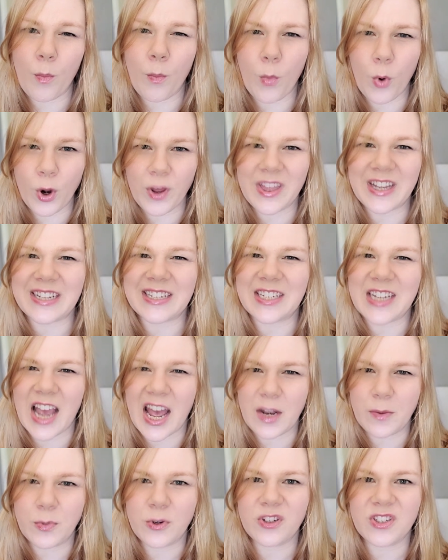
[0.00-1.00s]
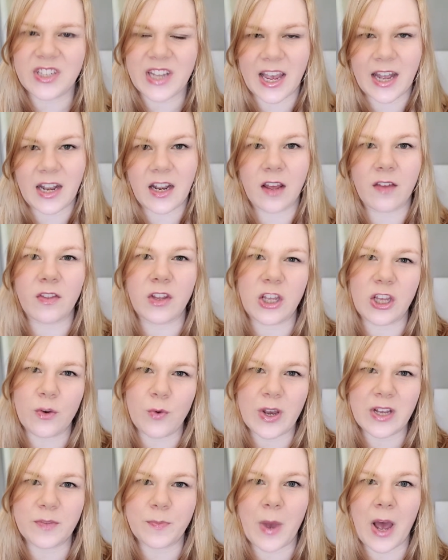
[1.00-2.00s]
More than 10% of the
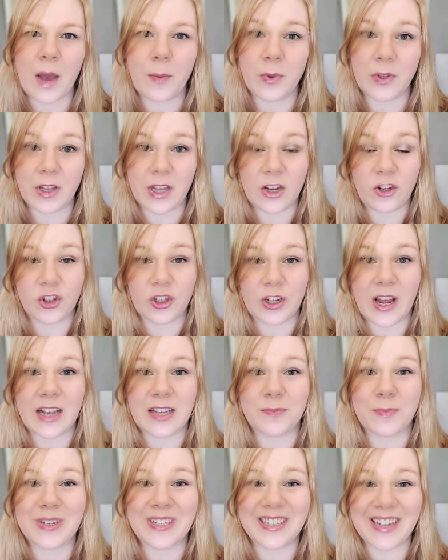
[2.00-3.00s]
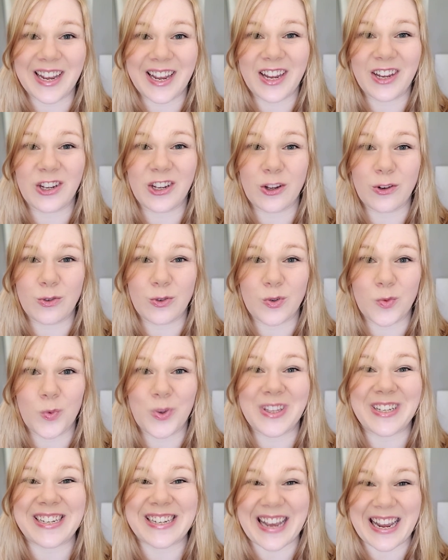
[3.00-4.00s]
US population has been diagnosed
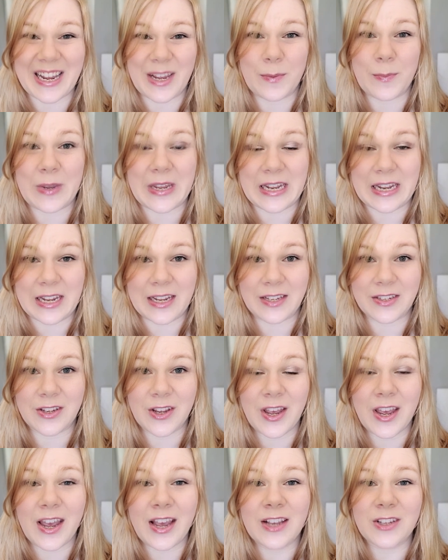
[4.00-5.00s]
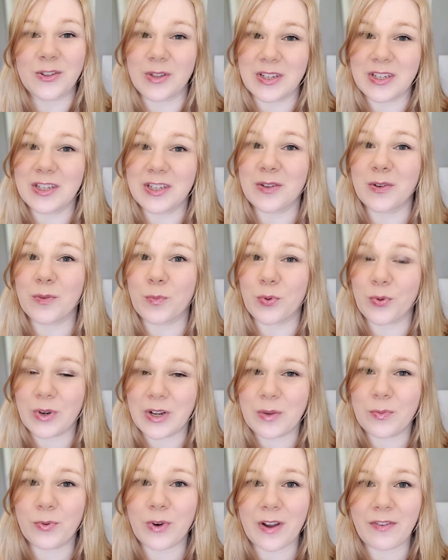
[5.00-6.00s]
with diabetes. So, this is a
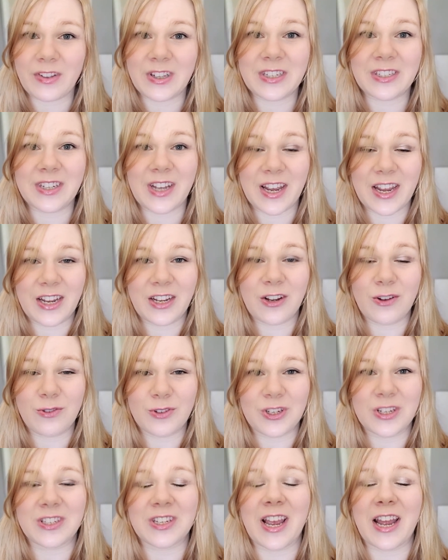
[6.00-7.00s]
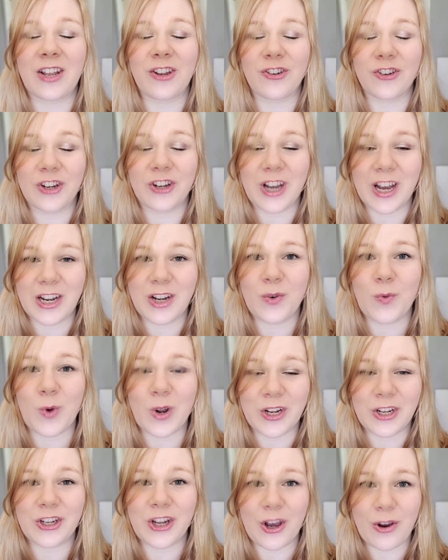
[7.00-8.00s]
pretty prevalent diagnosis, and you're gonna
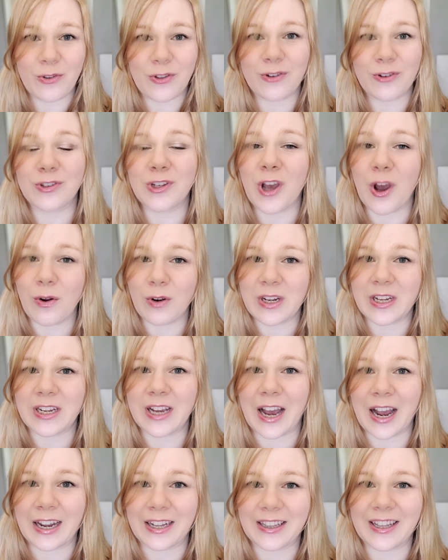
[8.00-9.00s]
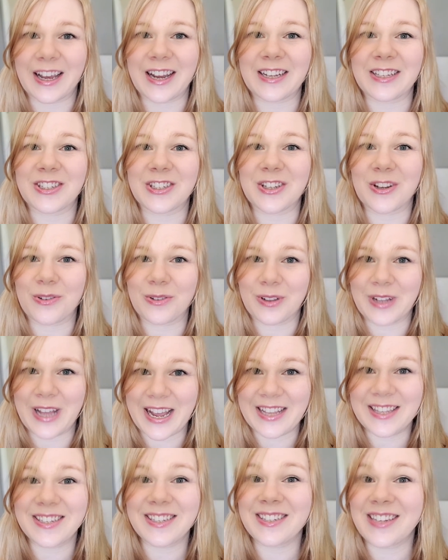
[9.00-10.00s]
wanna know those coding guidelines, so
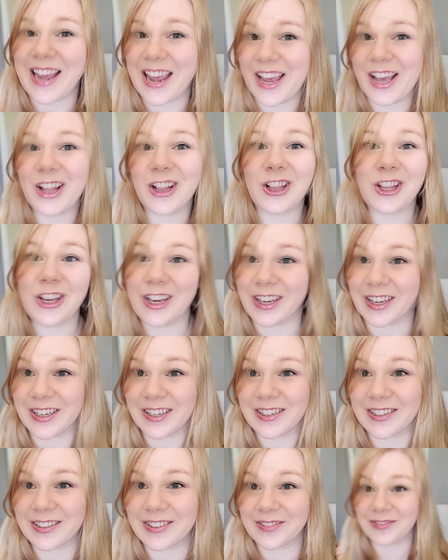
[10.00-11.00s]
let's take a look.